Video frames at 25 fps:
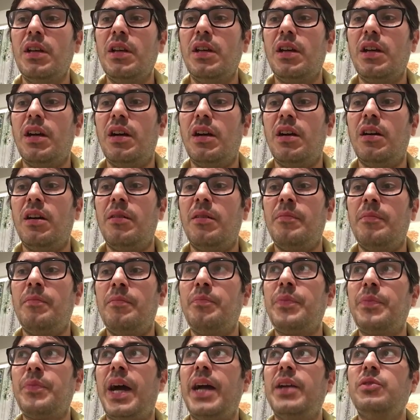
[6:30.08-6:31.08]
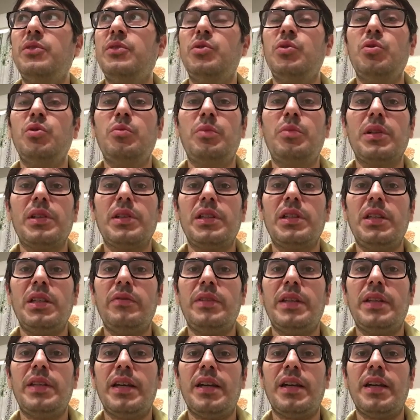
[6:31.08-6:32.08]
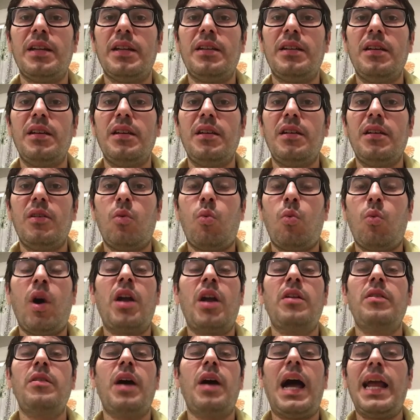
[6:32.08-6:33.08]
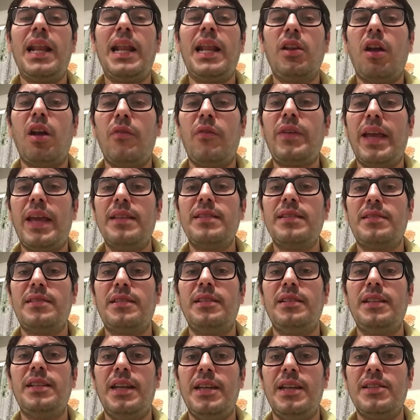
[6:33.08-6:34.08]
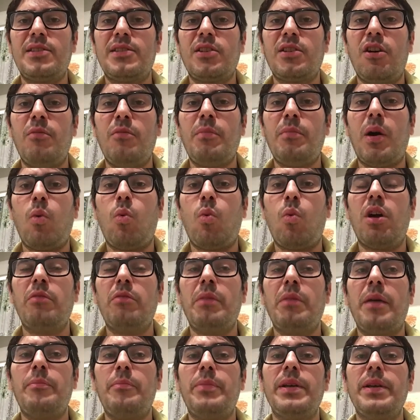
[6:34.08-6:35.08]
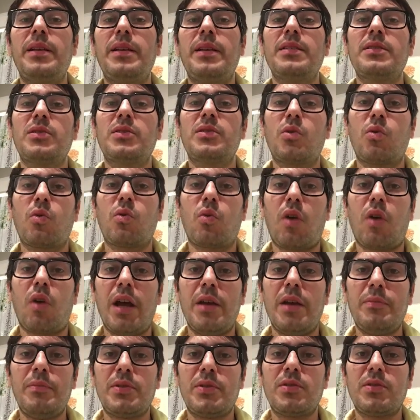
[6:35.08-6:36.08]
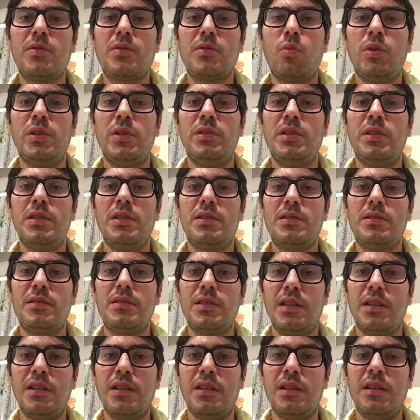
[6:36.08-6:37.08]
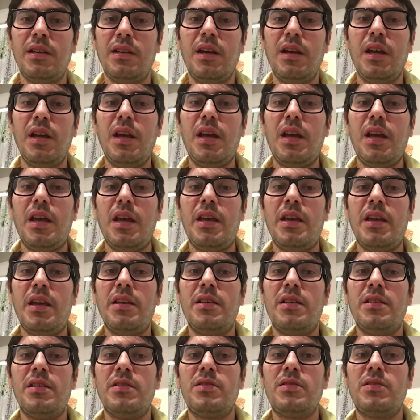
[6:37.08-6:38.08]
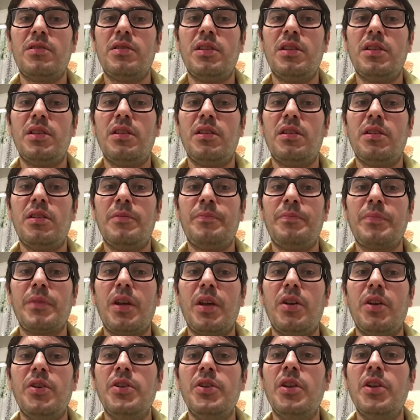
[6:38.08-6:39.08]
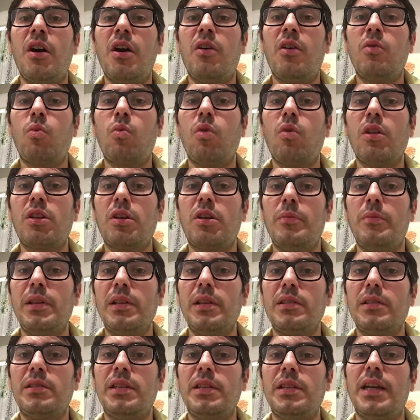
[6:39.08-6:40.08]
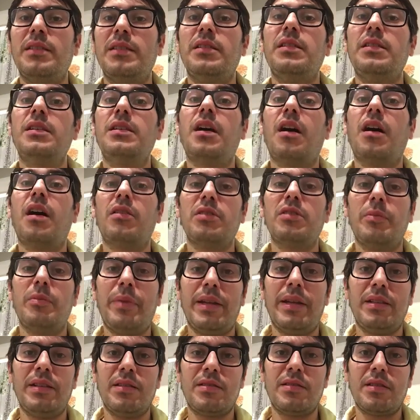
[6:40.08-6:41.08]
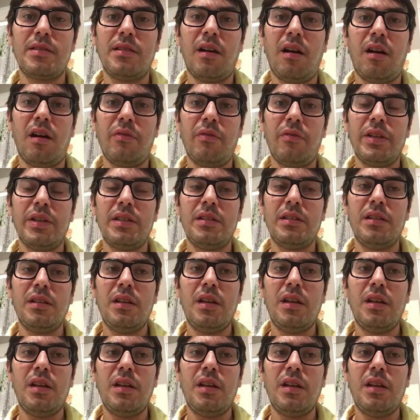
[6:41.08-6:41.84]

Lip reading: I do believe that, one, I love Kansas City, it's home, but one of my biggest gripes with this city is the non-walkability and the car dependency of it.